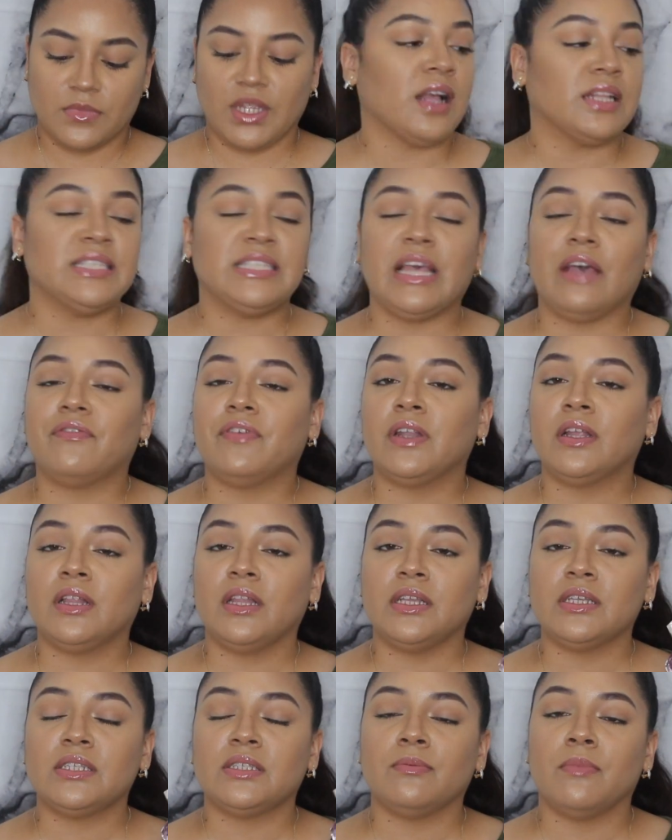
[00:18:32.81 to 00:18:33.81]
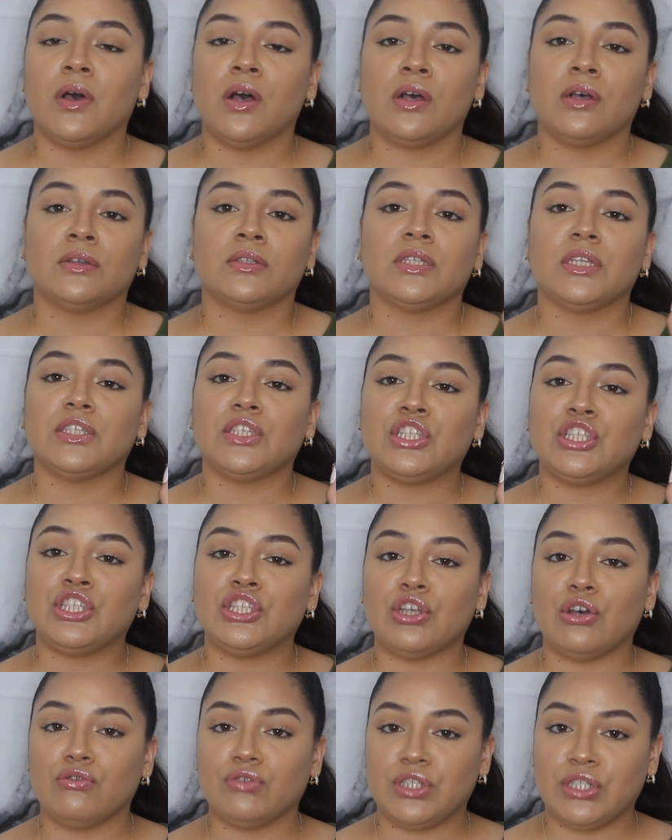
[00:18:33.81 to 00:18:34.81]
It definitely smells
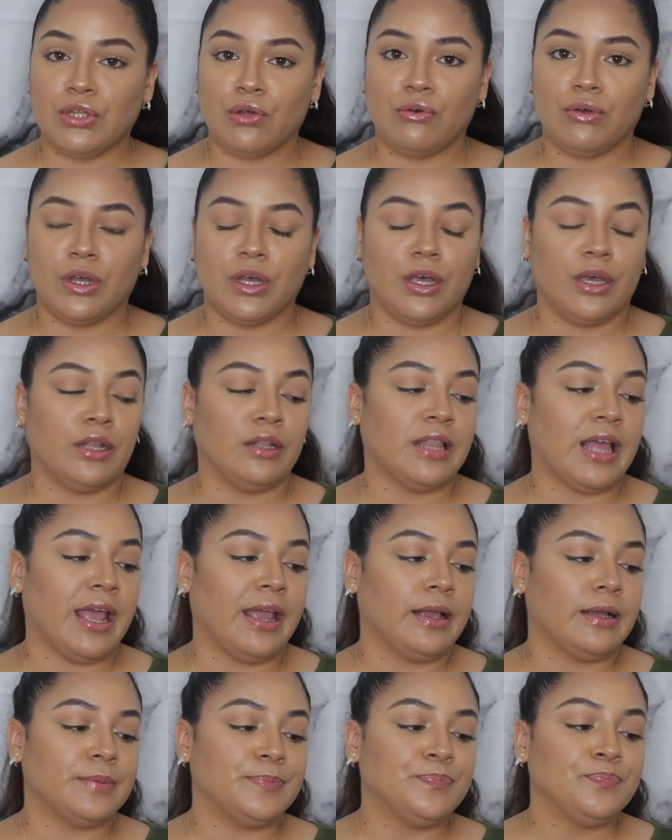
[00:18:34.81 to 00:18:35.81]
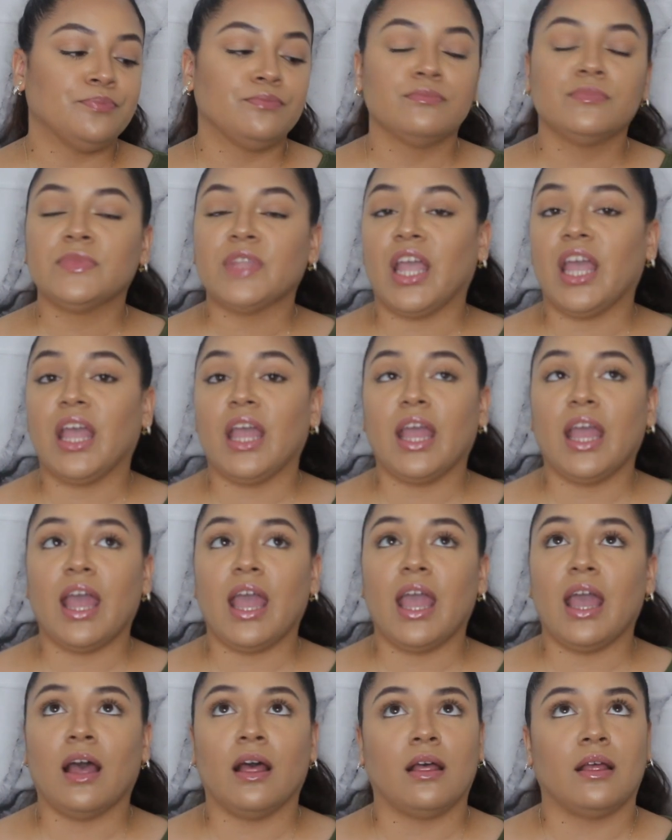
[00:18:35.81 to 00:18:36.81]
so, so good. Like,
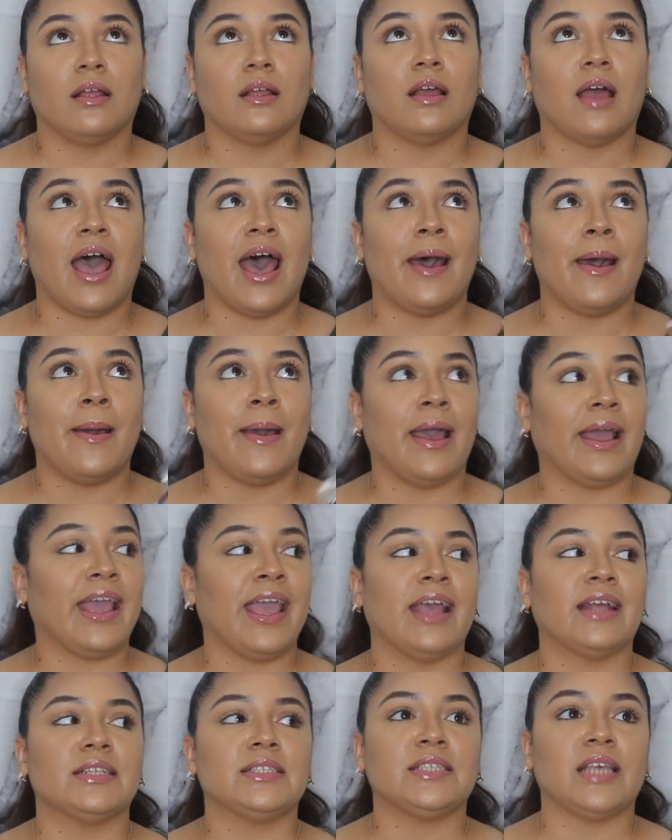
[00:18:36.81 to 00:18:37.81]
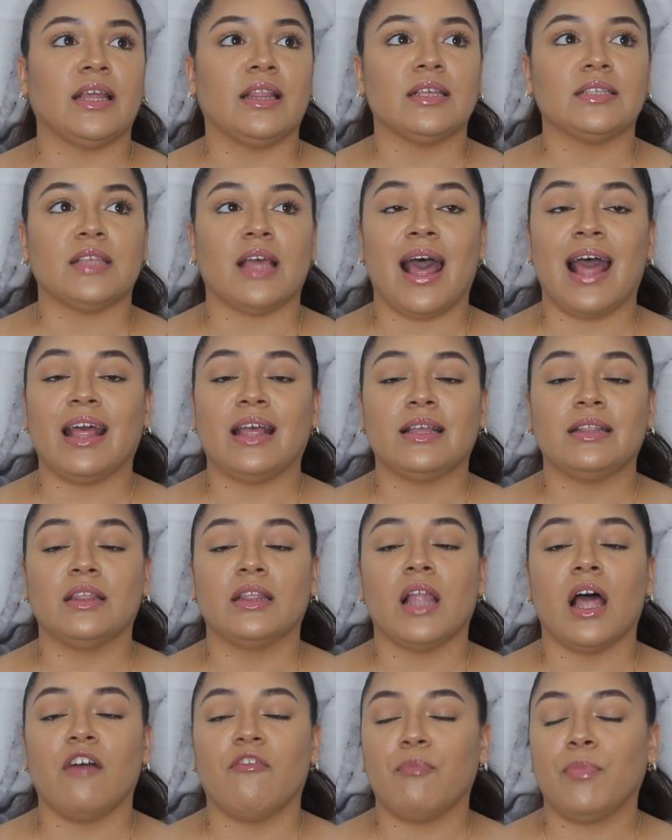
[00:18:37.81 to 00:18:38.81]
I can't say this. I
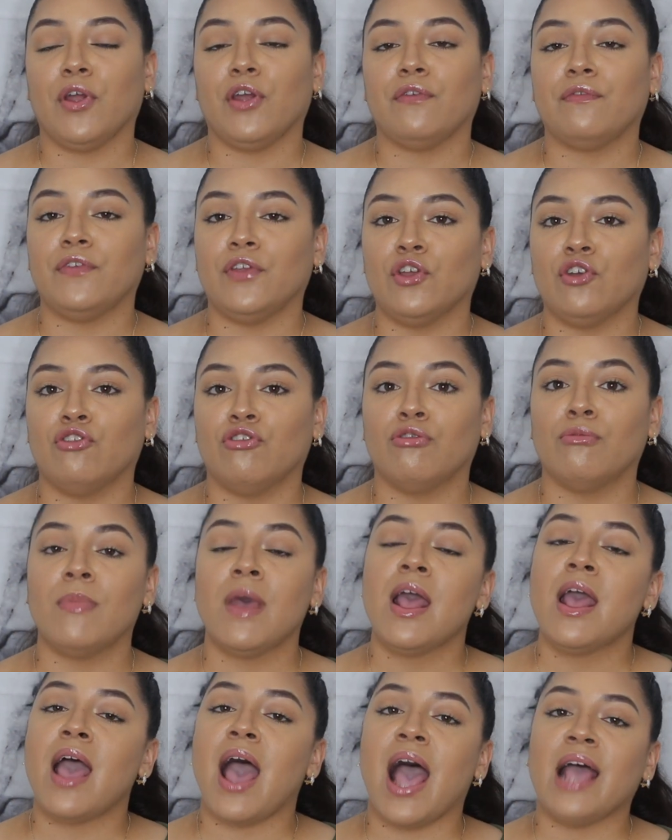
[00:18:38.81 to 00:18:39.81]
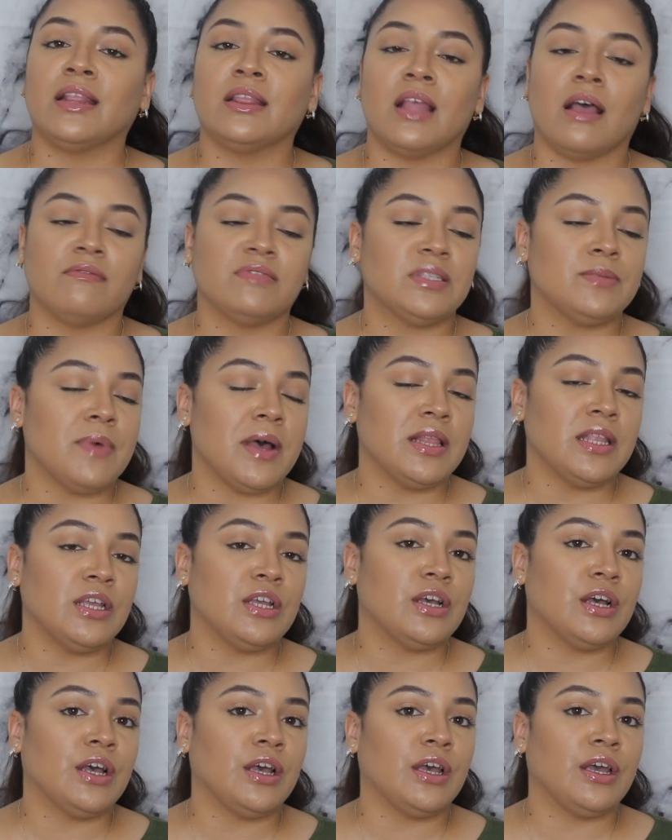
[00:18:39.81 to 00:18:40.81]
love perfume. I love
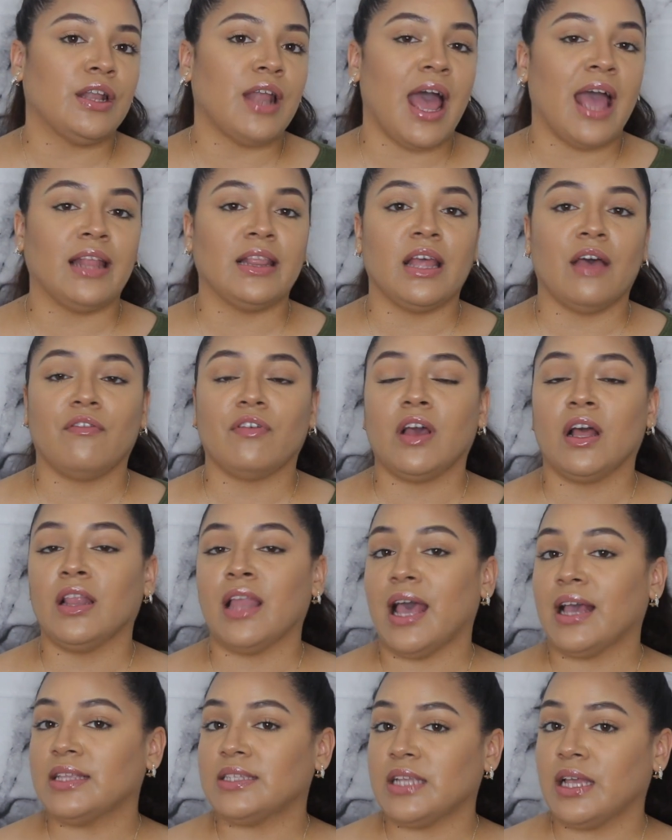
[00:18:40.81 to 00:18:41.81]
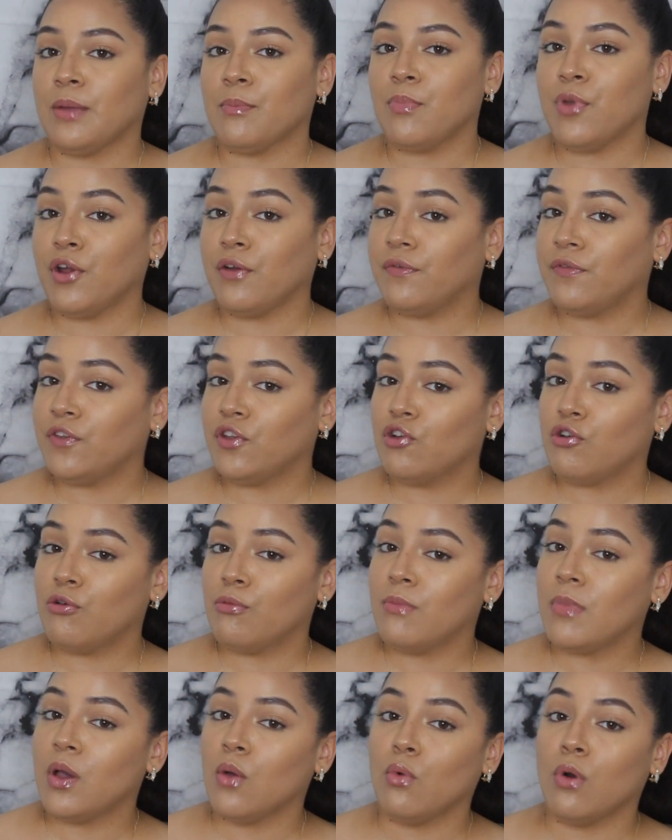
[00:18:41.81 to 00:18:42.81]
smelling good. I love collecting
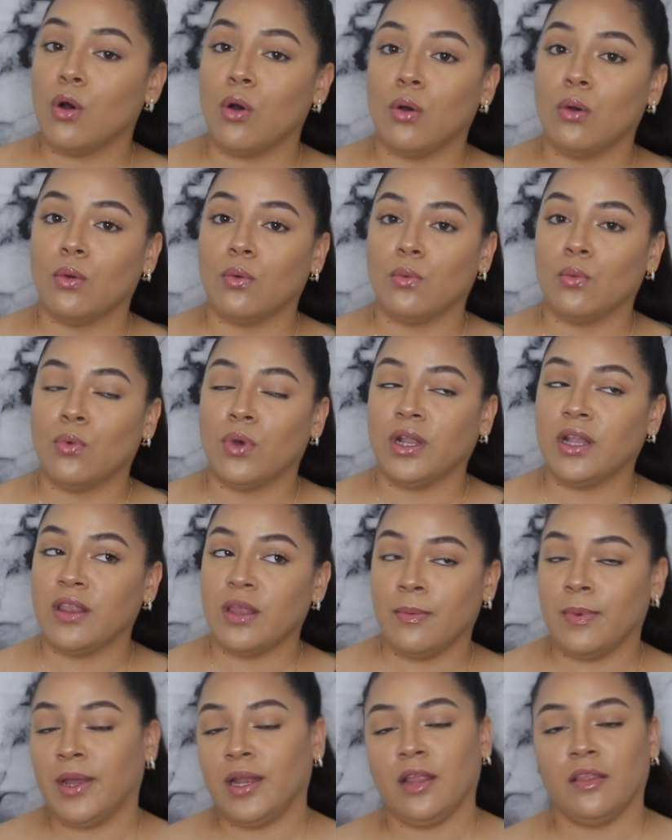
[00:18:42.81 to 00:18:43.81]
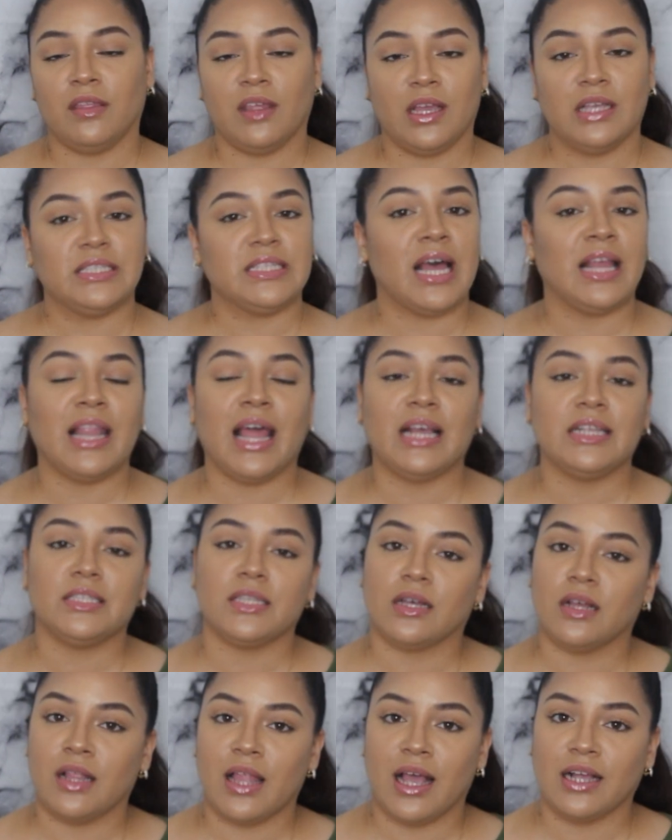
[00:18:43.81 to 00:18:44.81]
perfume. Well, one of the many things I like
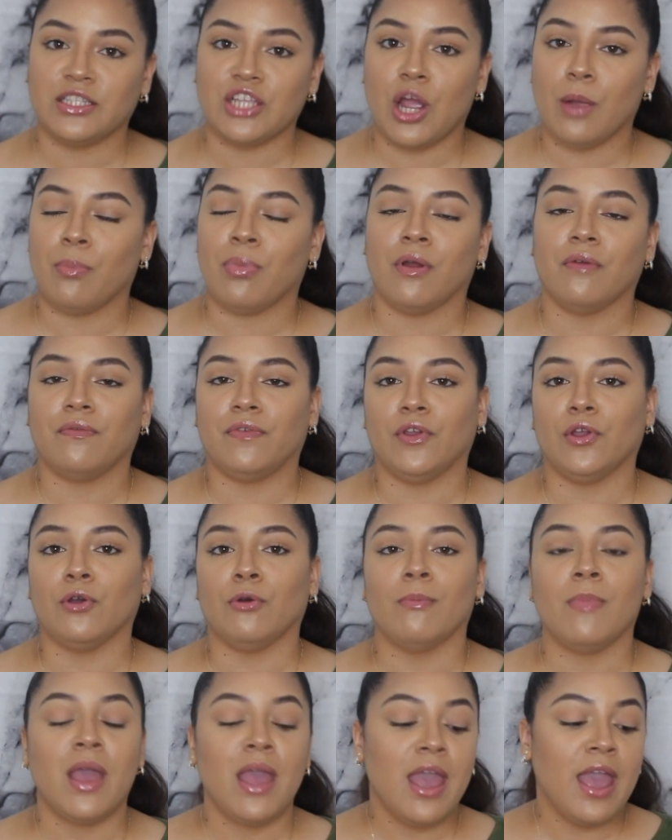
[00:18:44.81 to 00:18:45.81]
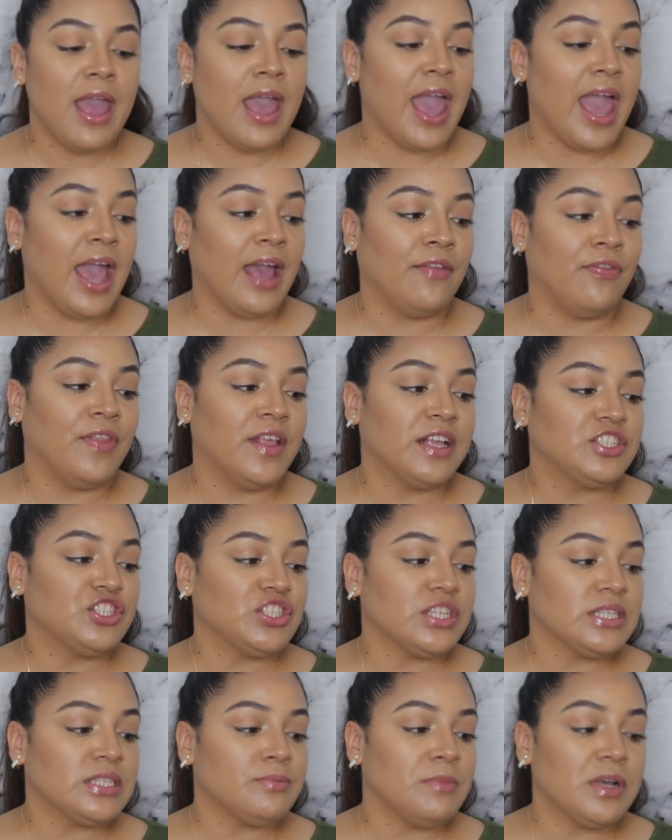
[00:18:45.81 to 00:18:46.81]
to collect are perfume. And
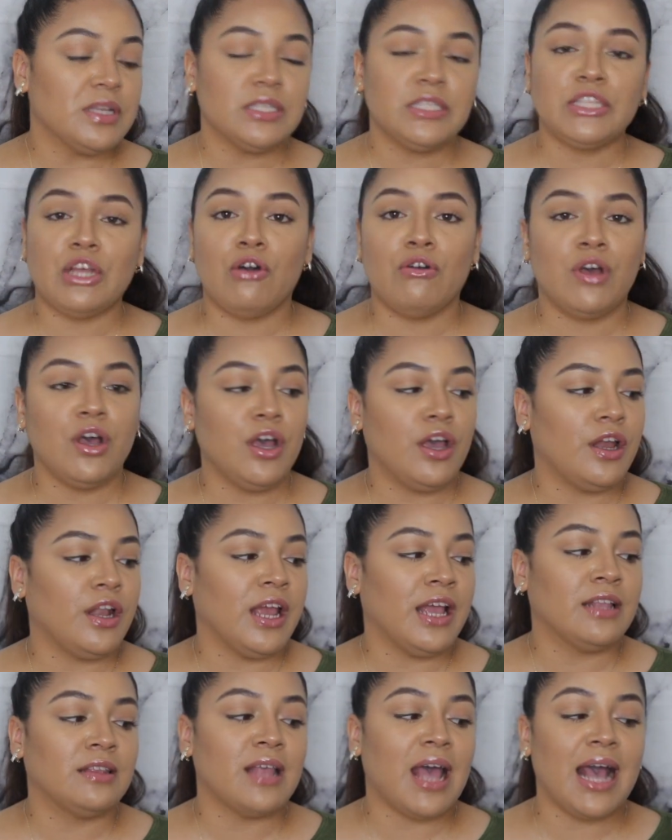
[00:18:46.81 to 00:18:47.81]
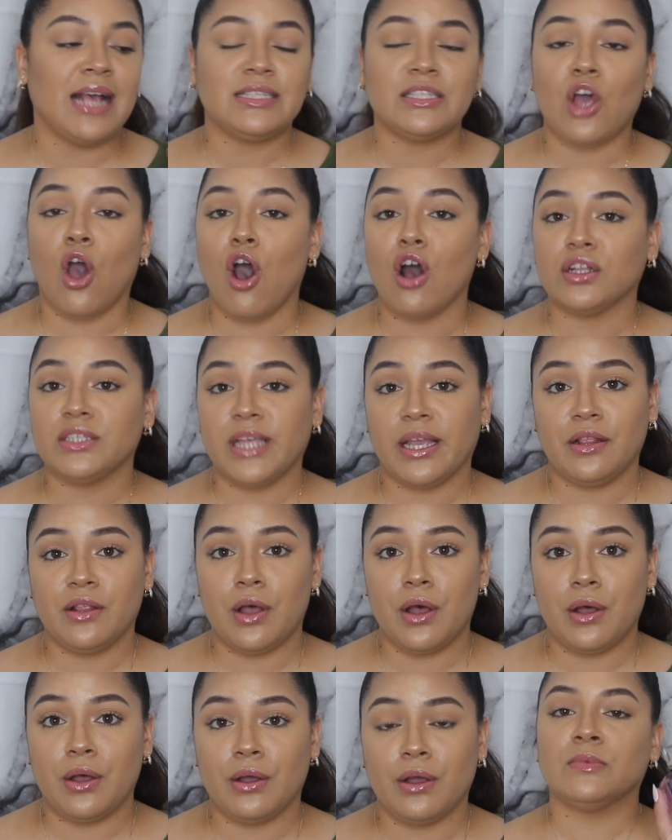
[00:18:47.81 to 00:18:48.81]
this just smells so good. It lasts all day
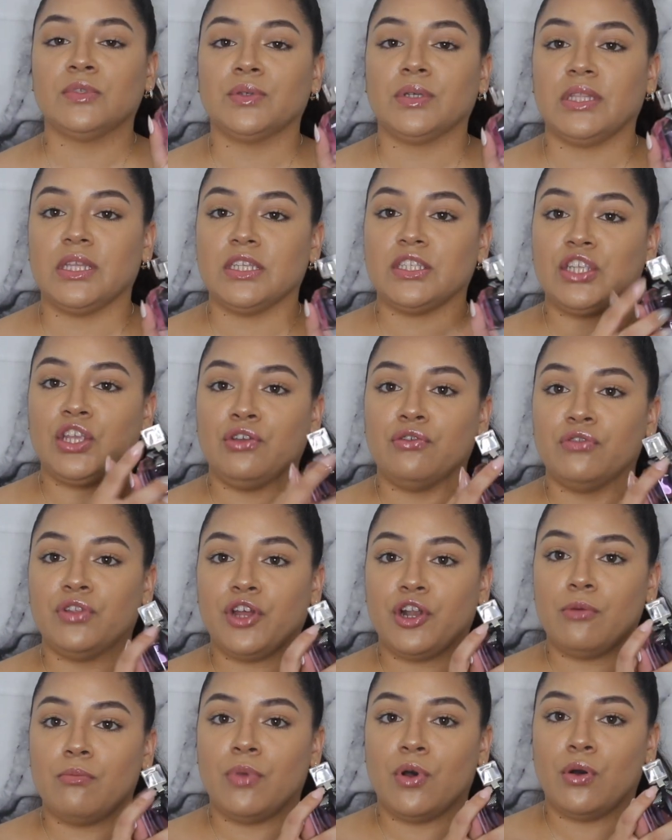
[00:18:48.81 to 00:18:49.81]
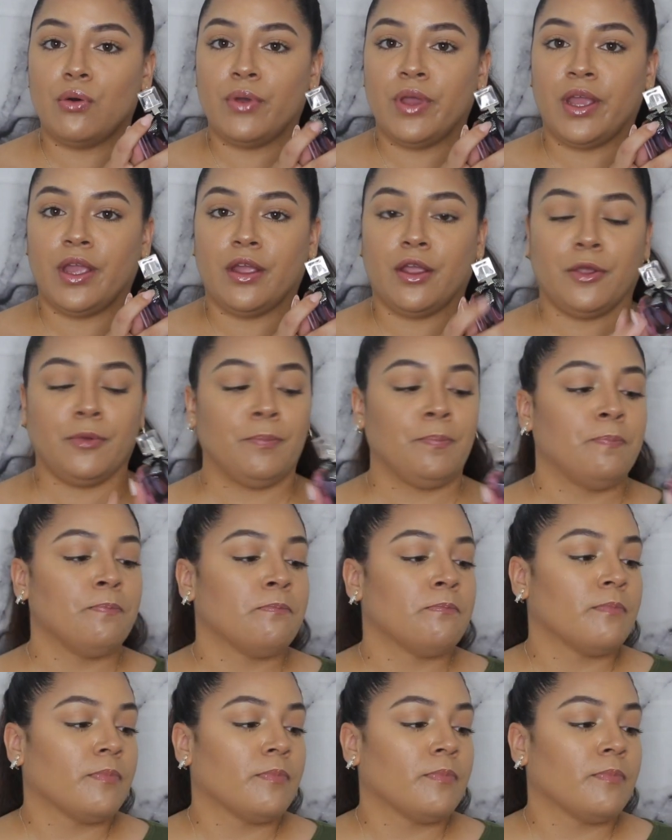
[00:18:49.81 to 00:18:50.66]
long. It comes with this cute little bow here.